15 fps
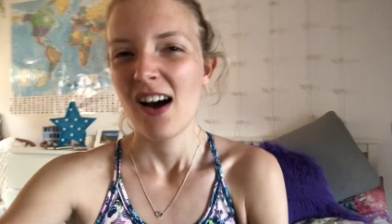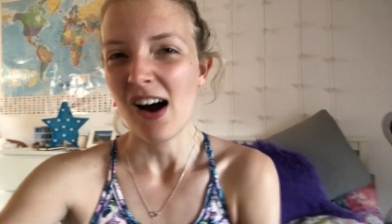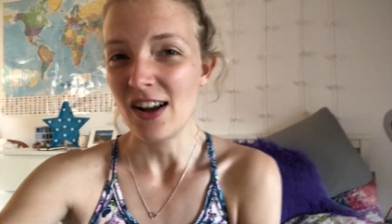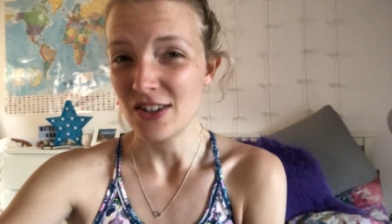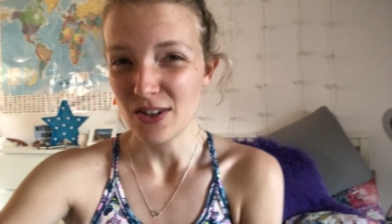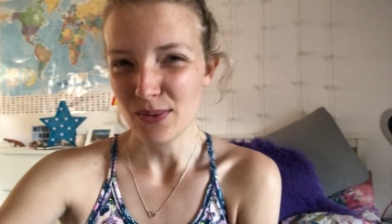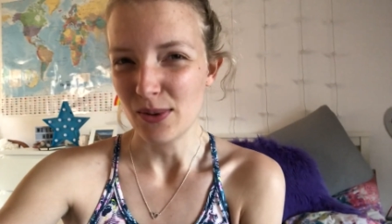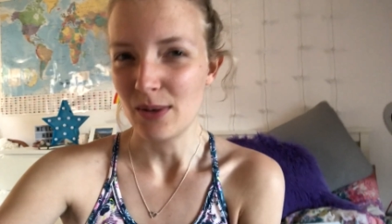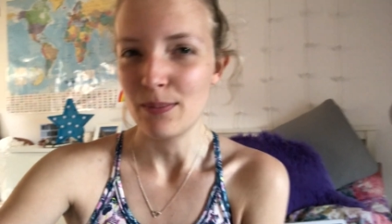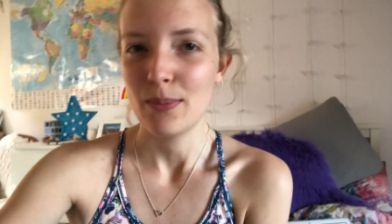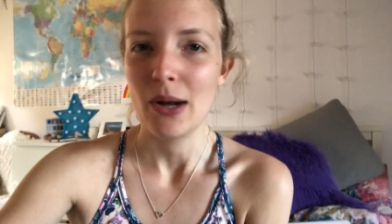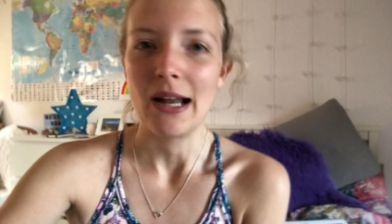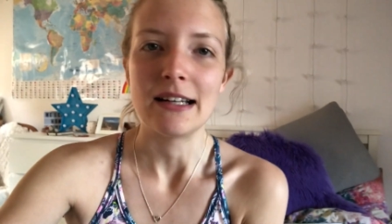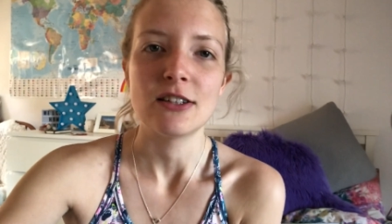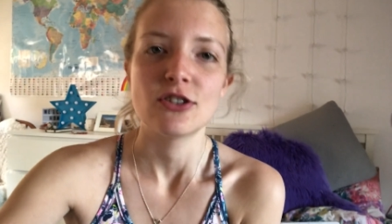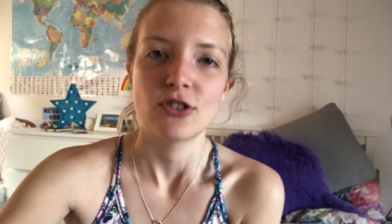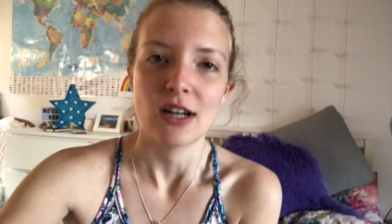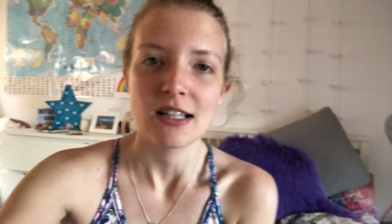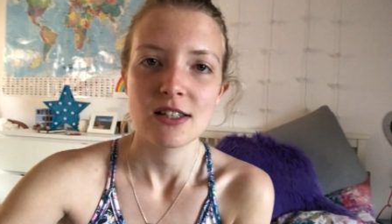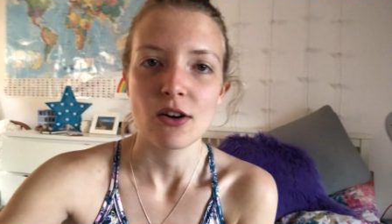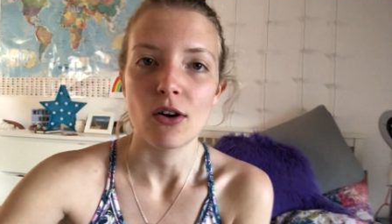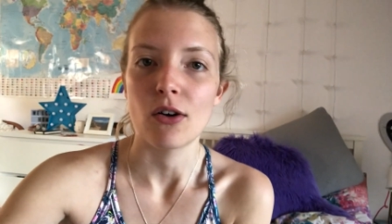I don't want to put any
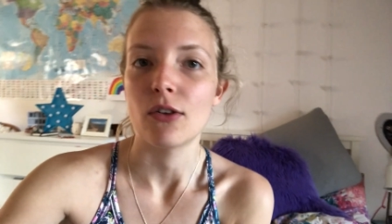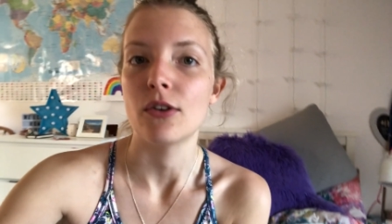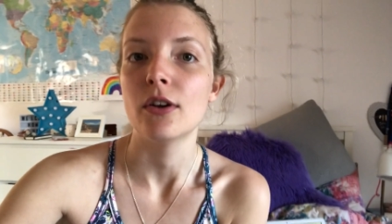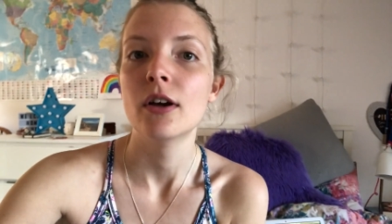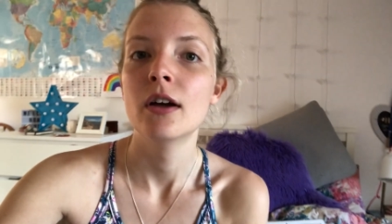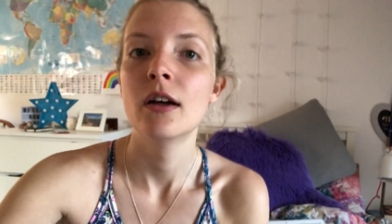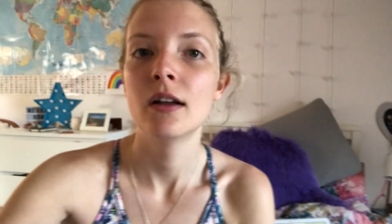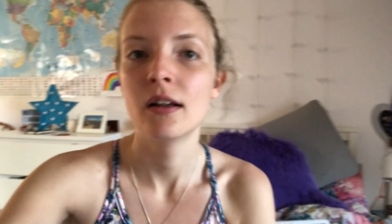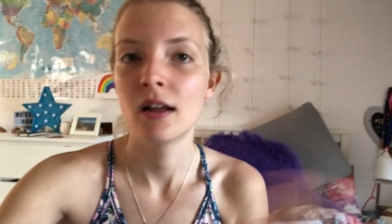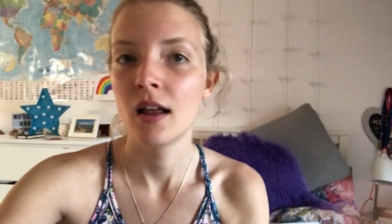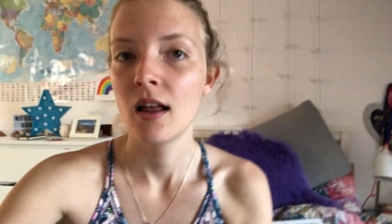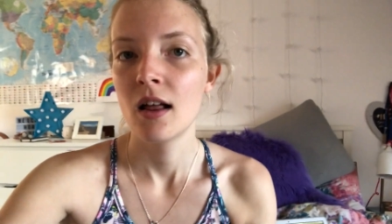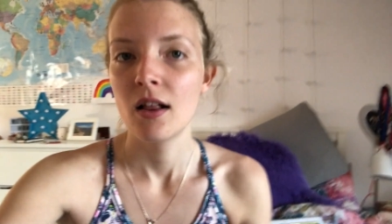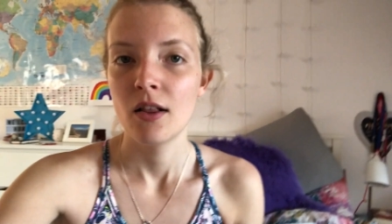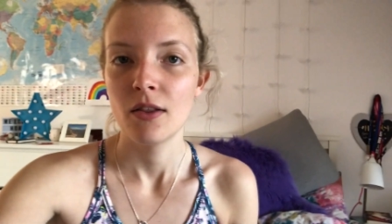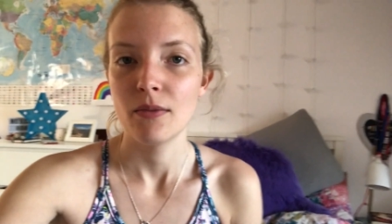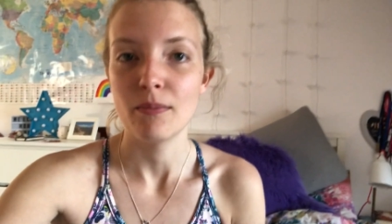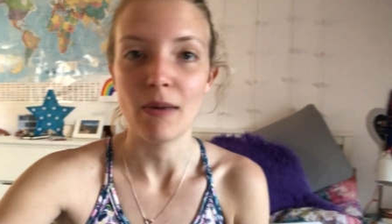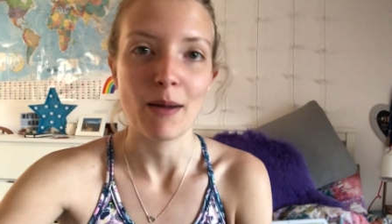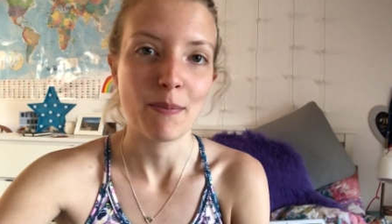stress on my